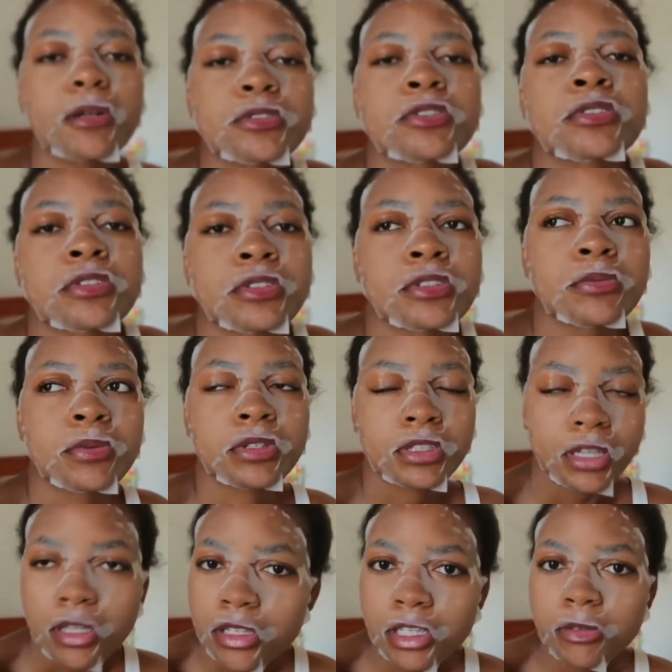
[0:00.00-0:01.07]
purchases were
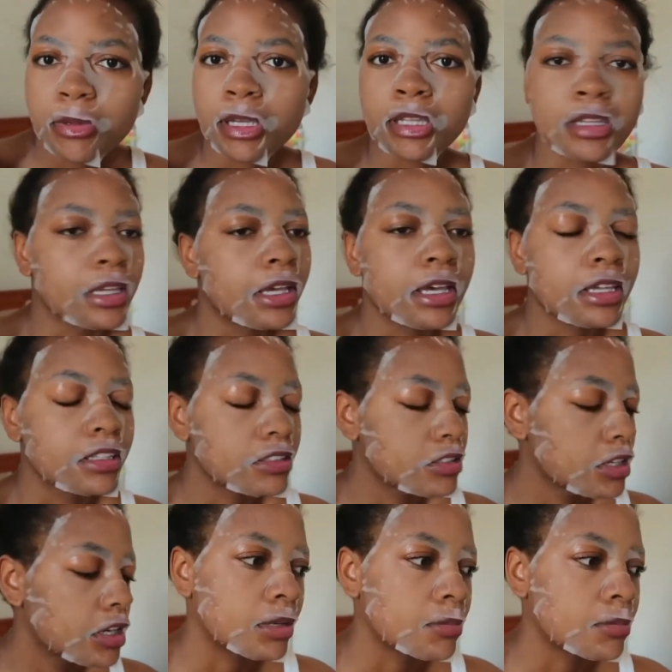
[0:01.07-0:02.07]
killing me in the end,